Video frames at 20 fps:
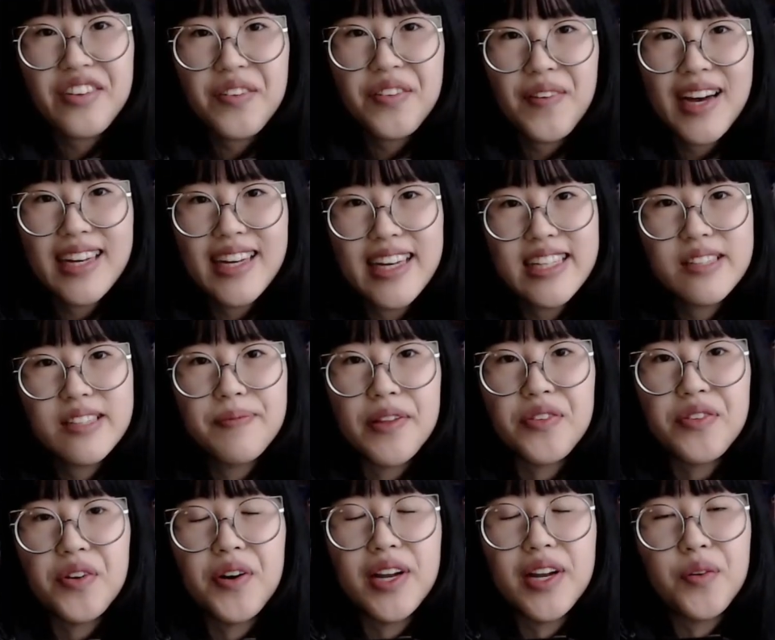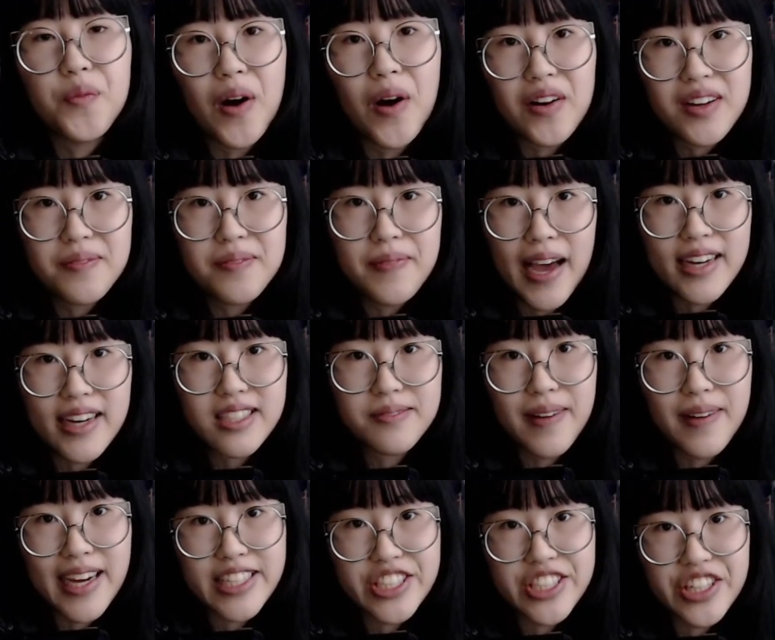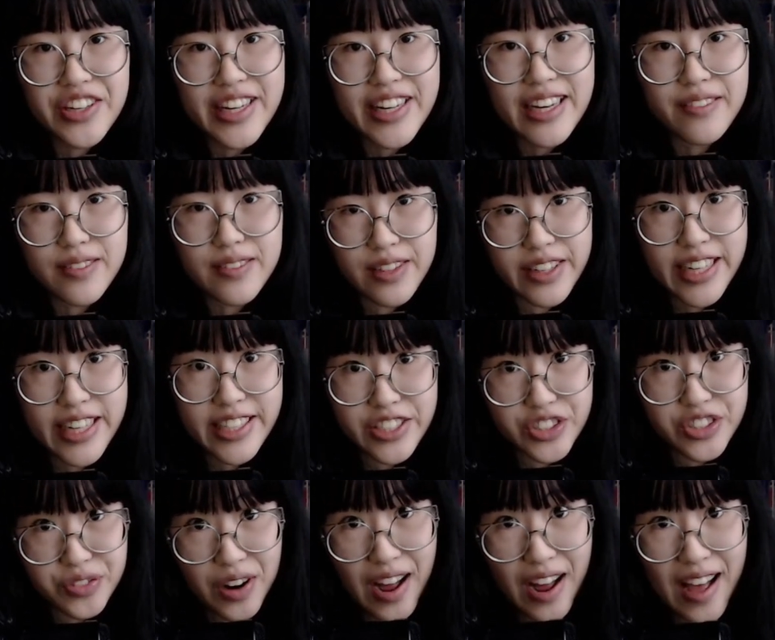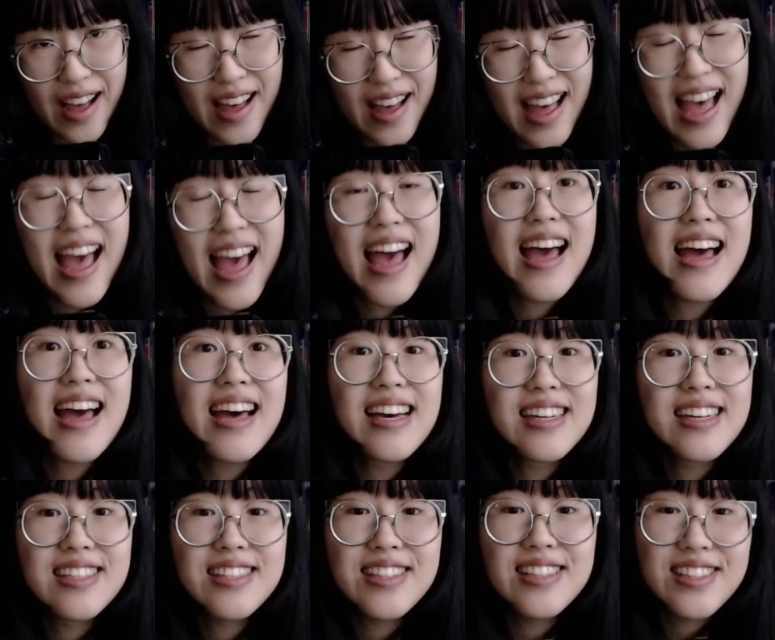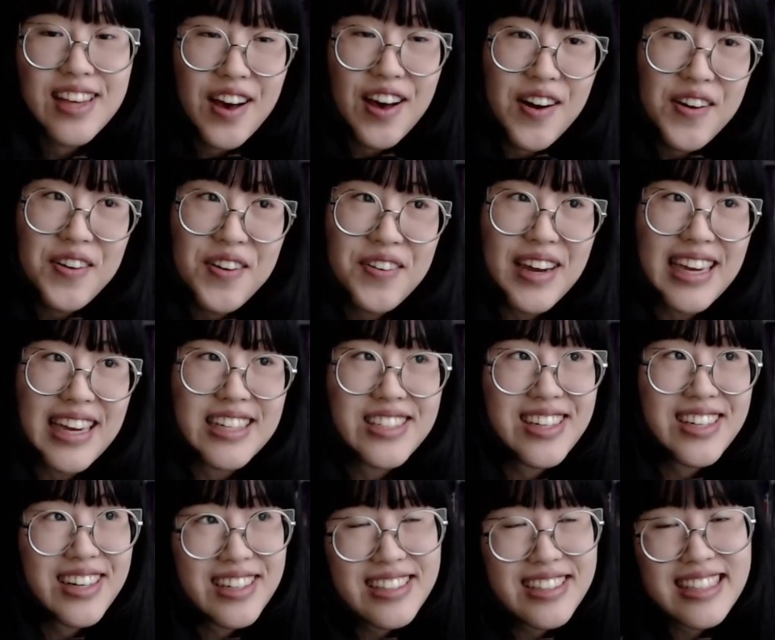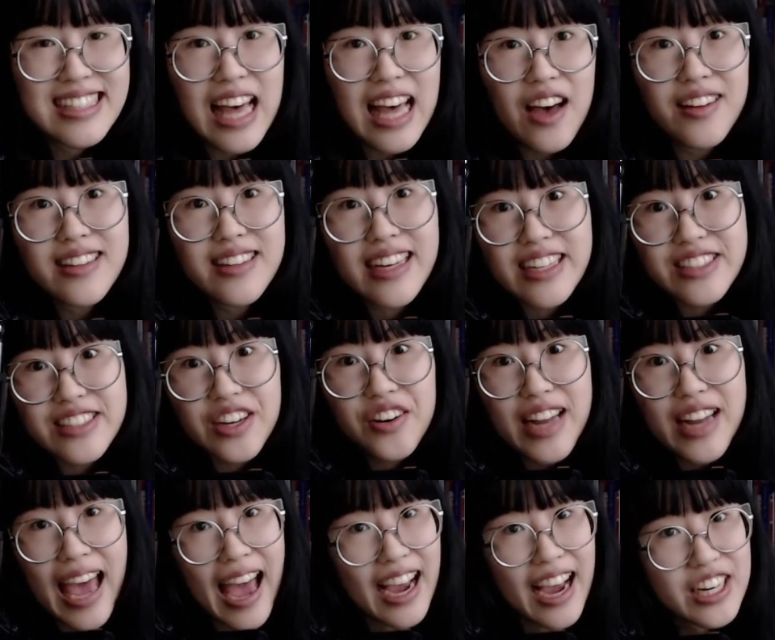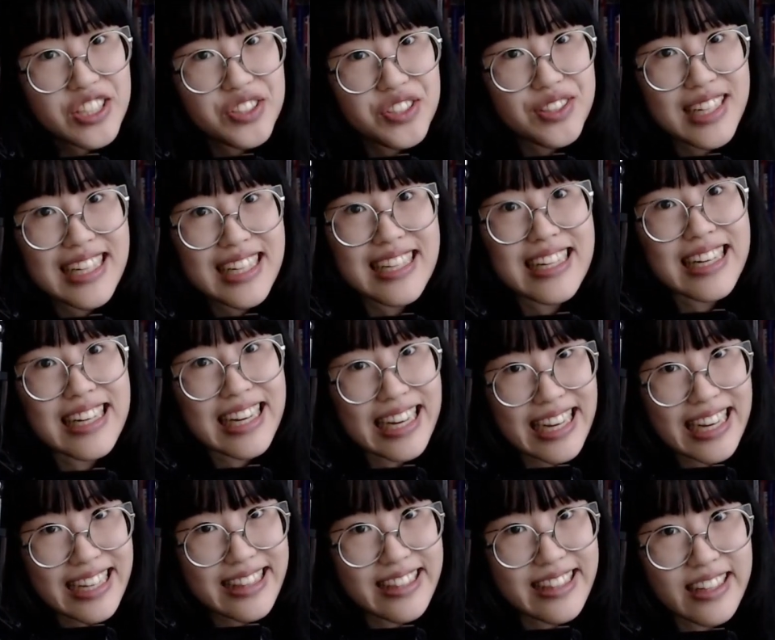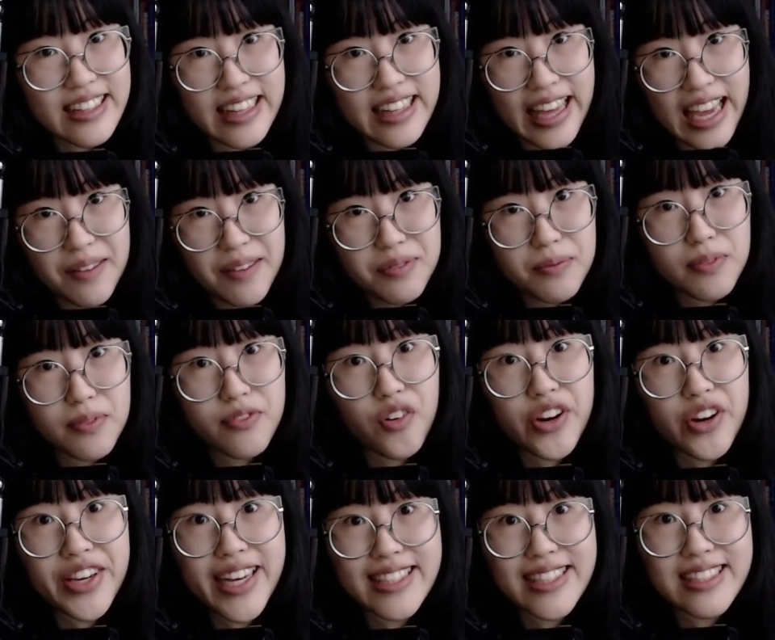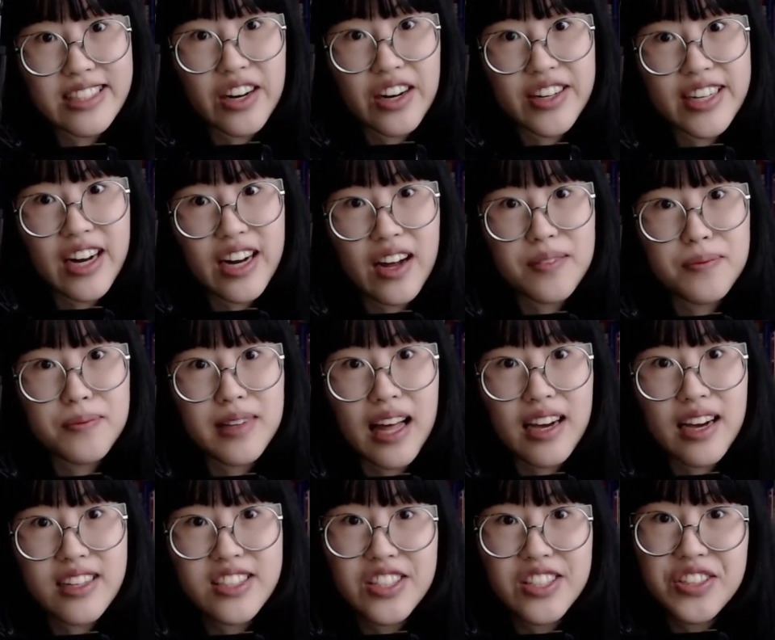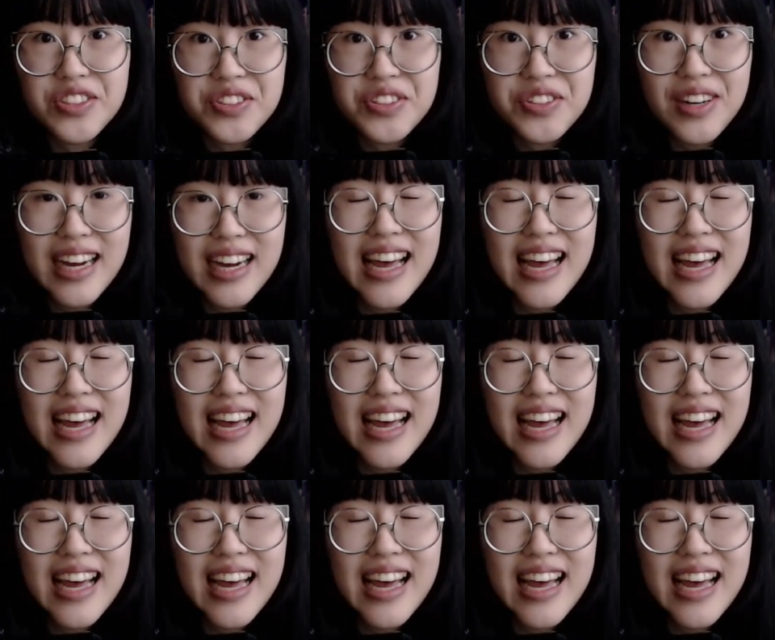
everyone, it's Mithrilda and welcome back to my journey of learning to draw. So it turns out that you don't actually need the lamp before you get started on block 2,